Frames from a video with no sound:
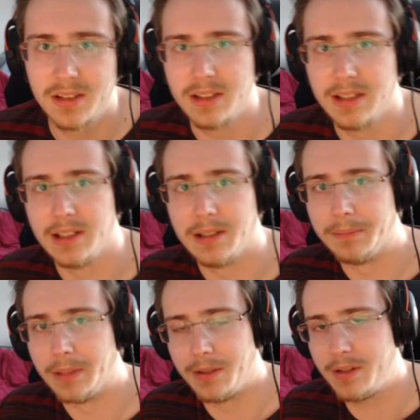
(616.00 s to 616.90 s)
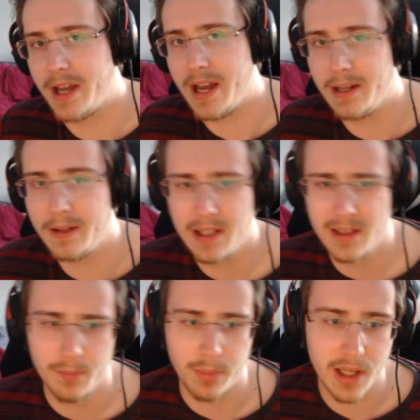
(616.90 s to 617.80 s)
Um, okay.
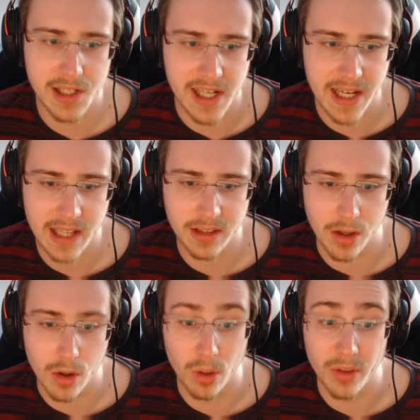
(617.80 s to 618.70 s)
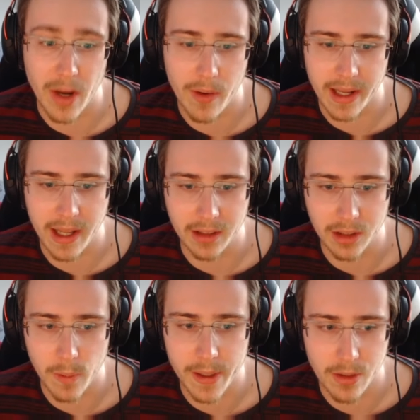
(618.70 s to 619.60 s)
Plus I get the gold now, I get the
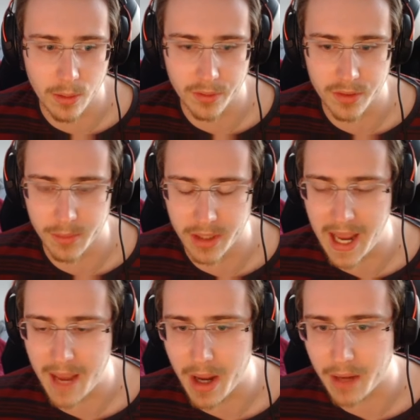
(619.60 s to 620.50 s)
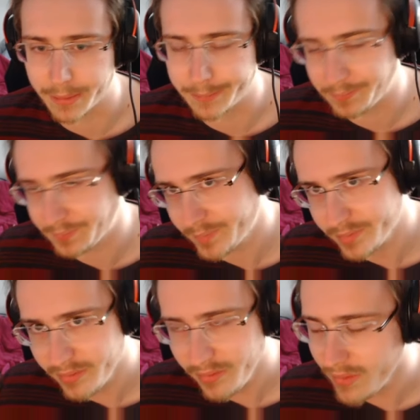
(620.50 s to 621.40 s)
20 gold from the MF.
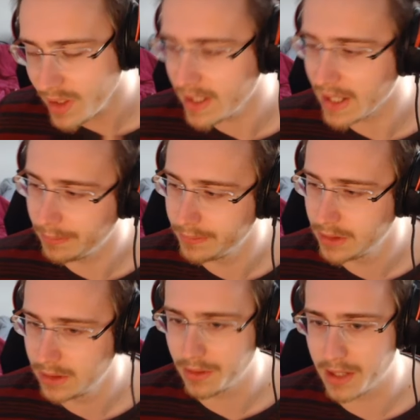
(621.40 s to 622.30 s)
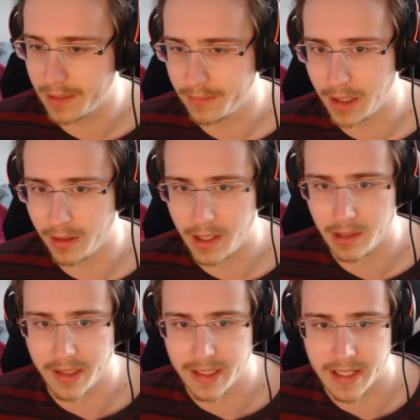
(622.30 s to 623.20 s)
Yeah, okay, I'll, I'll
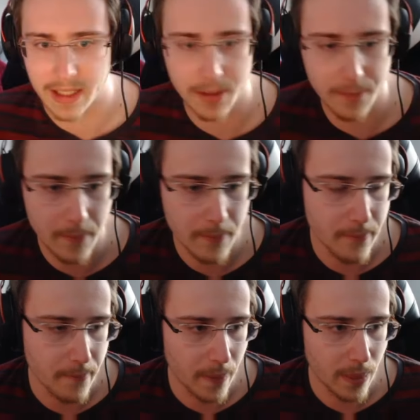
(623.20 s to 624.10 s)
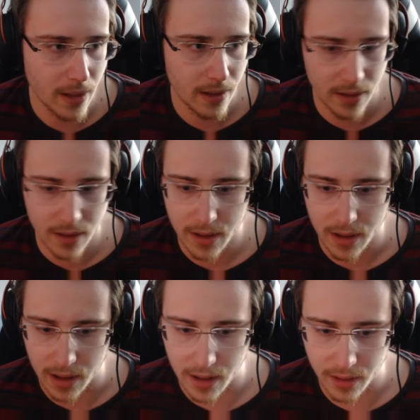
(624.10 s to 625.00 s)
take that.
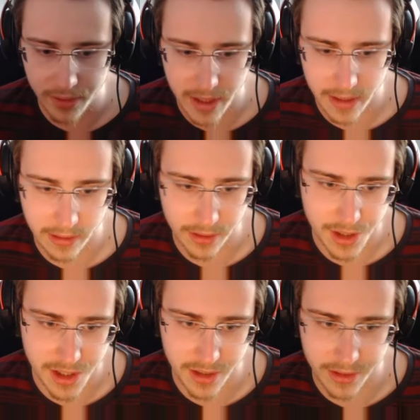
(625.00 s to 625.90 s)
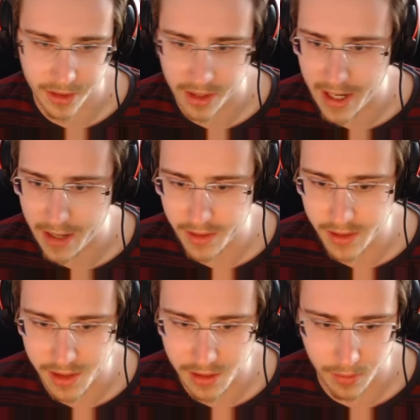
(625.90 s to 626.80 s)
I'll take that, there is another Garen,
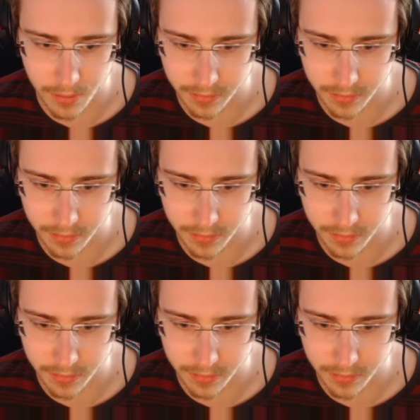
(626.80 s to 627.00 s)
so...